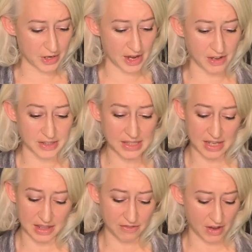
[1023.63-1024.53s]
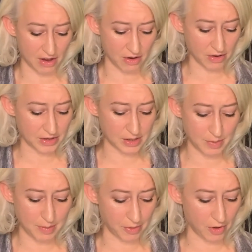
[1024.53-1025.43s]
else, and they've got all these
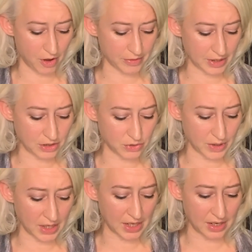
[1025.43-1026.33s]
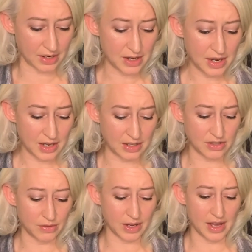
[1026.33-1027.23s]
people already joining it
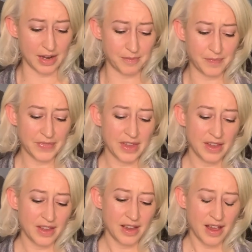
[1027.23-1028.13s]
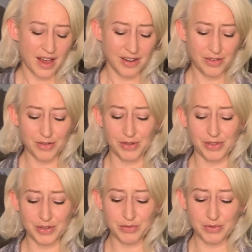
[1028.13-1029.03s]
into it. And I don't know, it
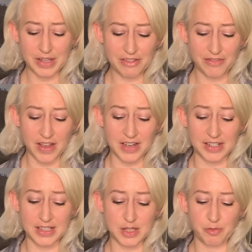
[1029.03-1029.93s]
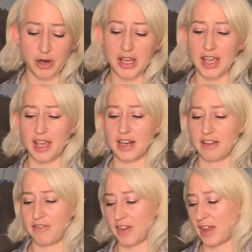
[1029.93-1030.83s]
looks really fun and springy. And I
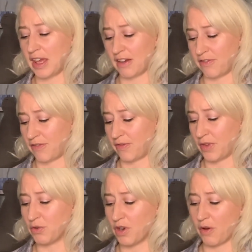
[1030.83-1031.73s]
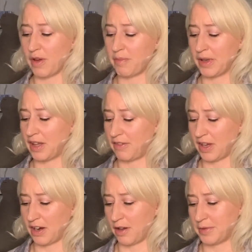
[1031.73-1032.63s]
feel like if you know I've been living
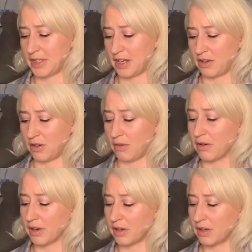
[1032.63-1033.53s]
in upstate New York,